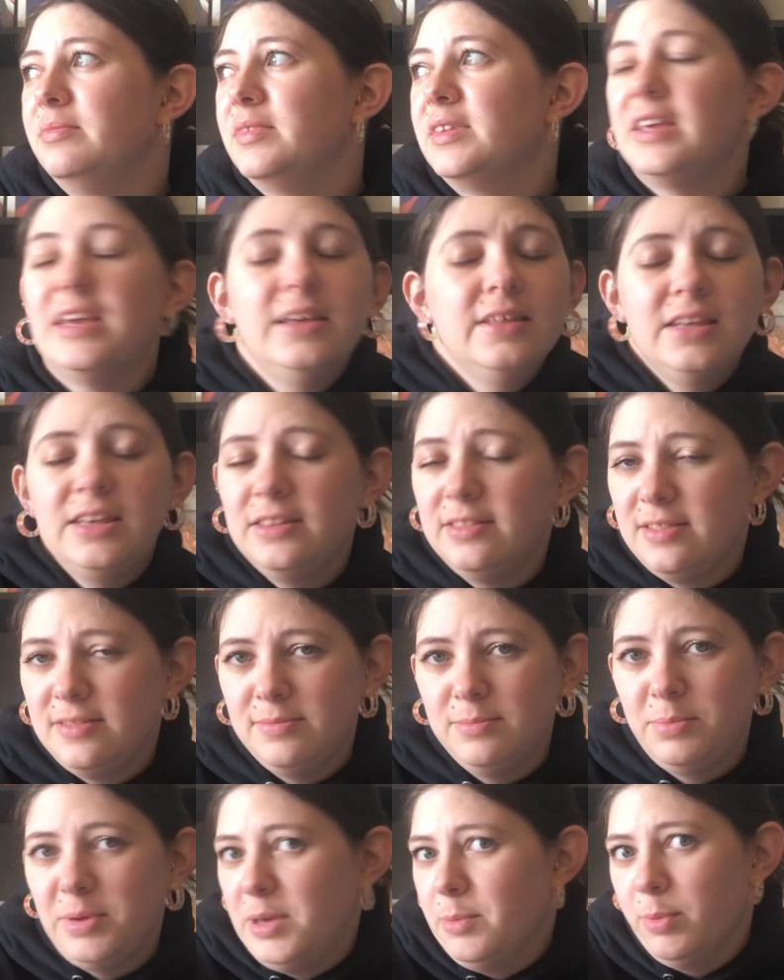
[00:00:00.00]
killing
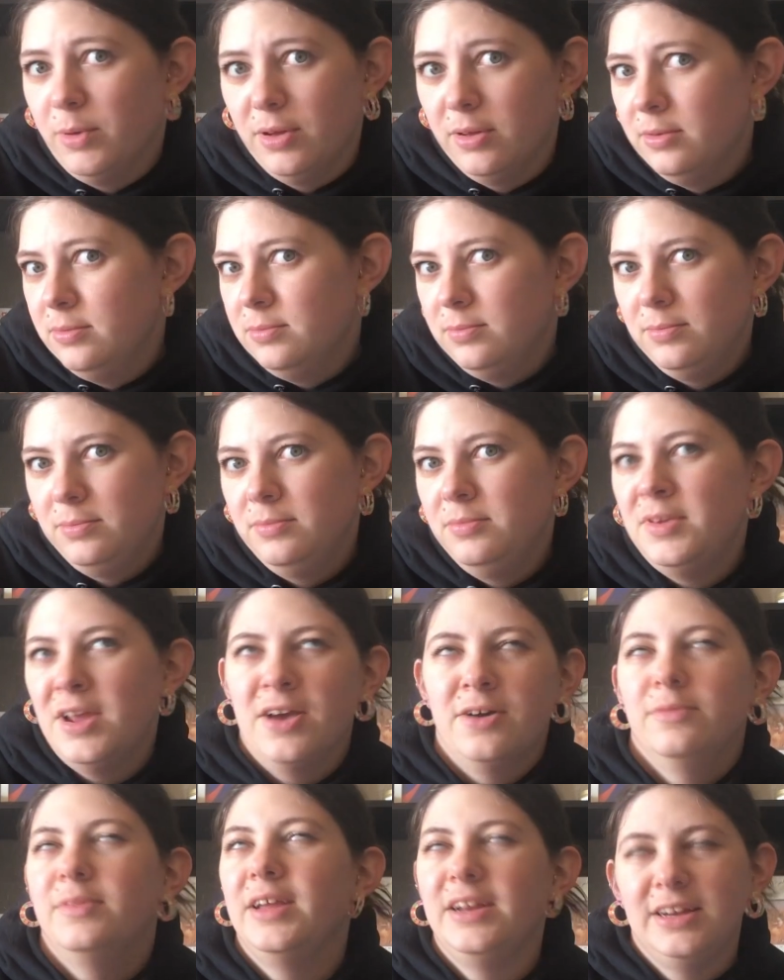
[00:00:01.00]
people. No,
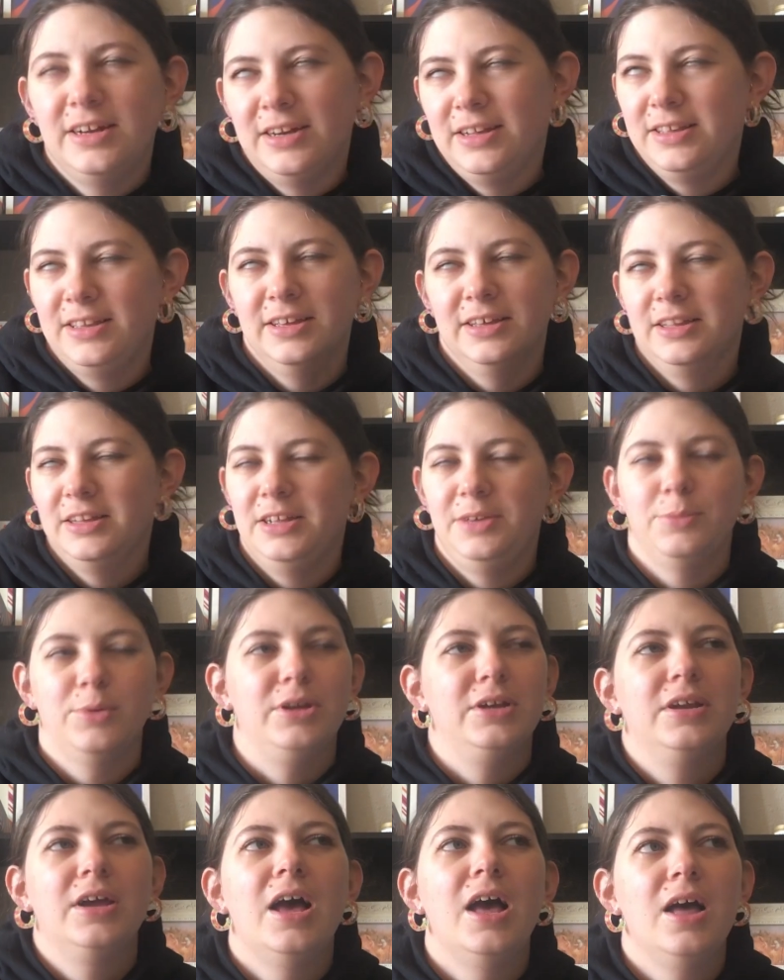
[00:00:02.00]
they didn't kill anyone.
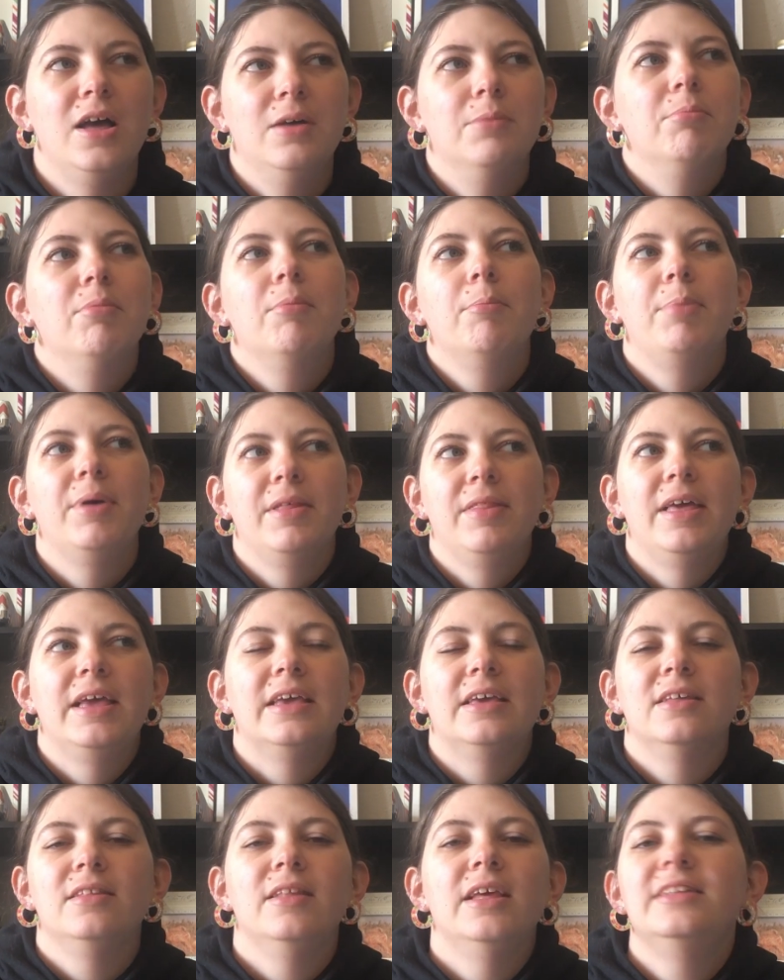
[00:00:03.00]
But like,
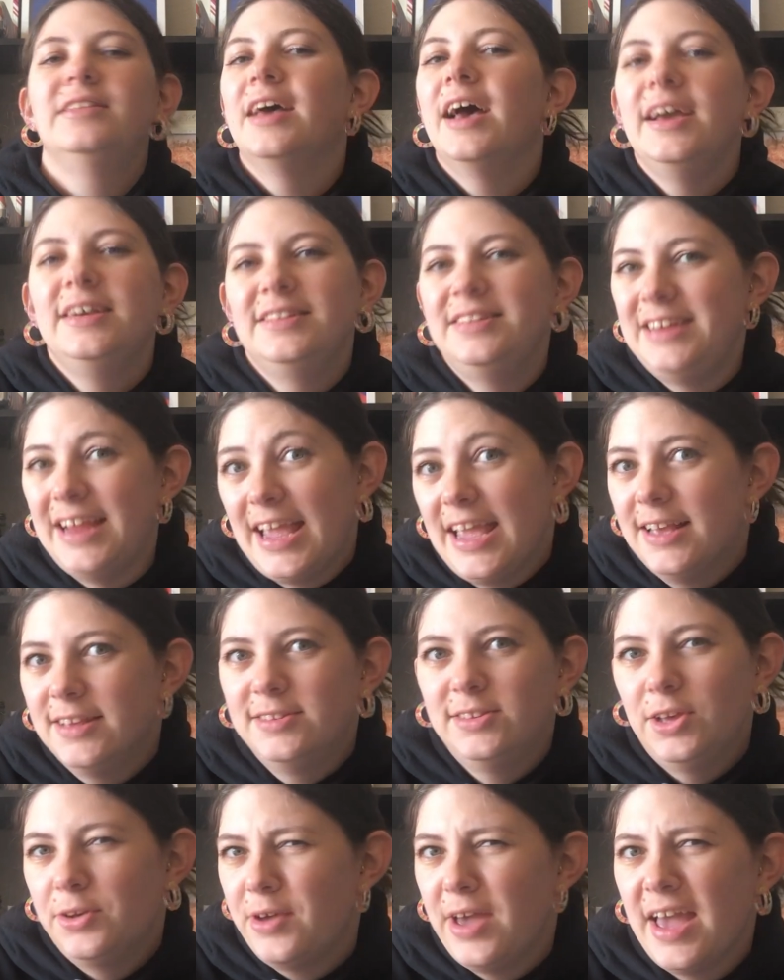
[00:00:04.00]
it's high
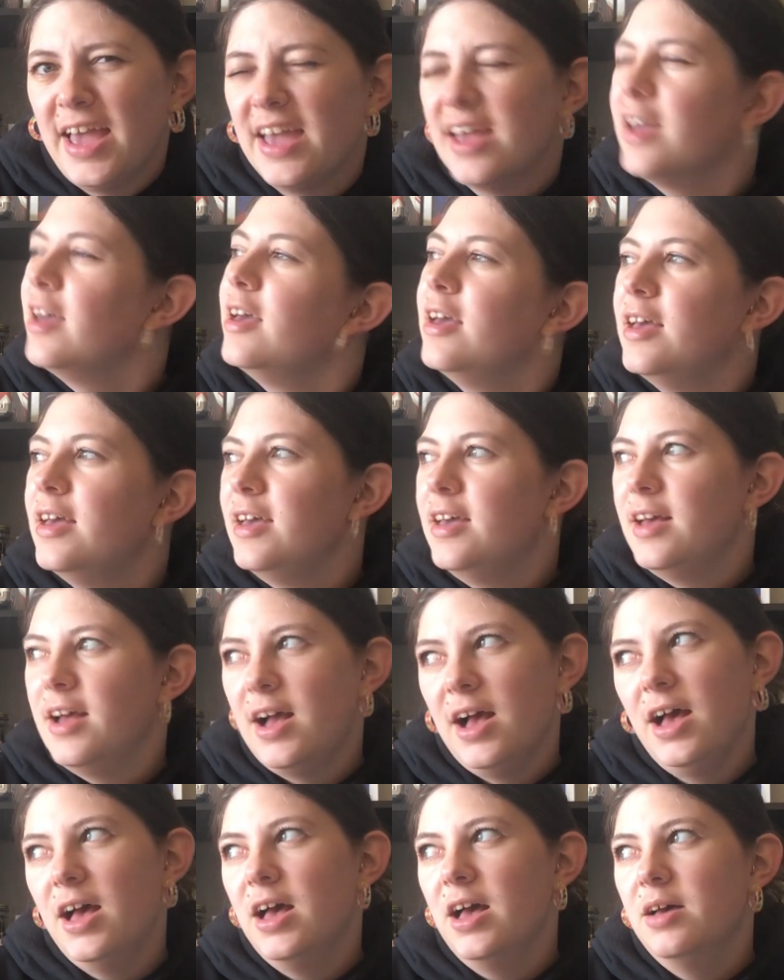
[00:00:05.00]
stakes, okay?
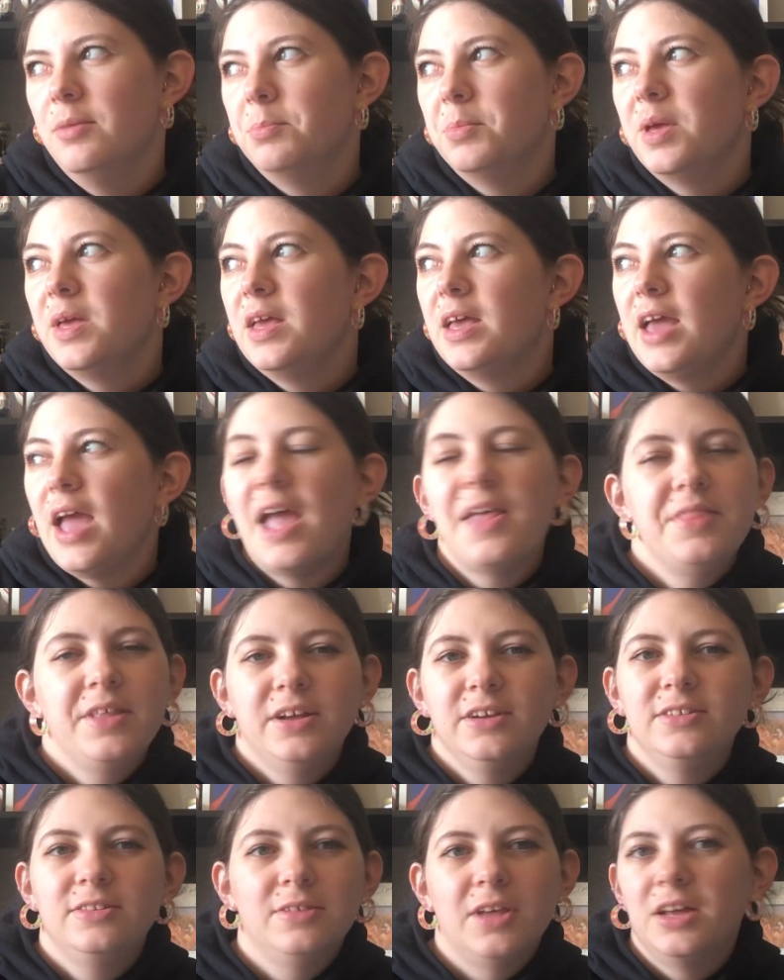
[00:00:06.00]
And
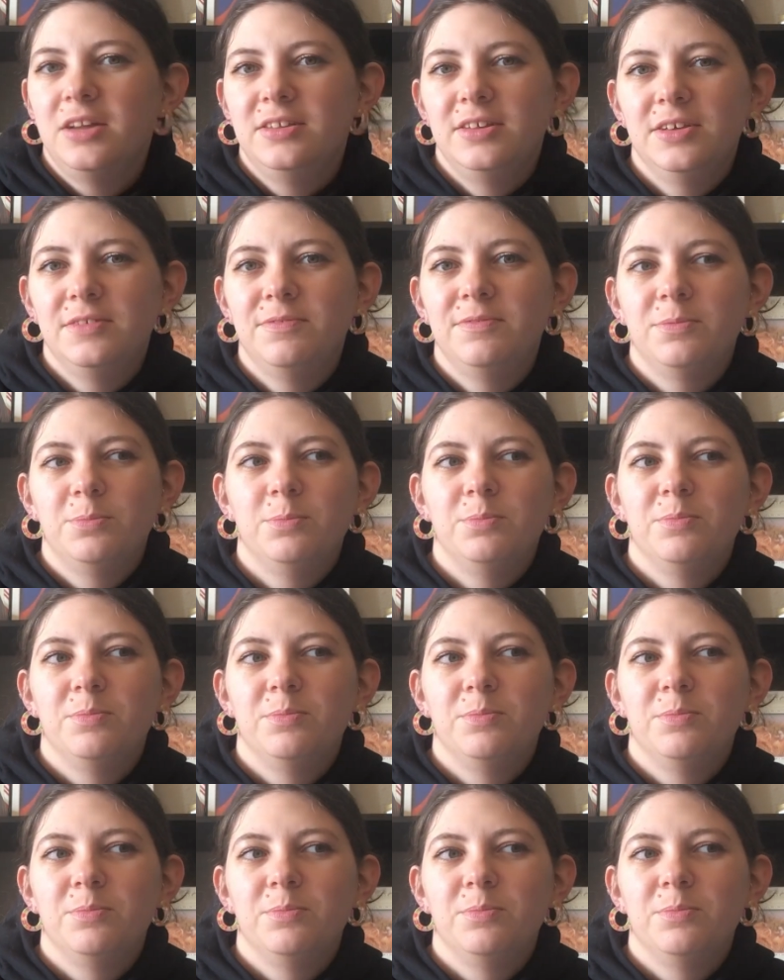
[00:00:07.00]
there's lots of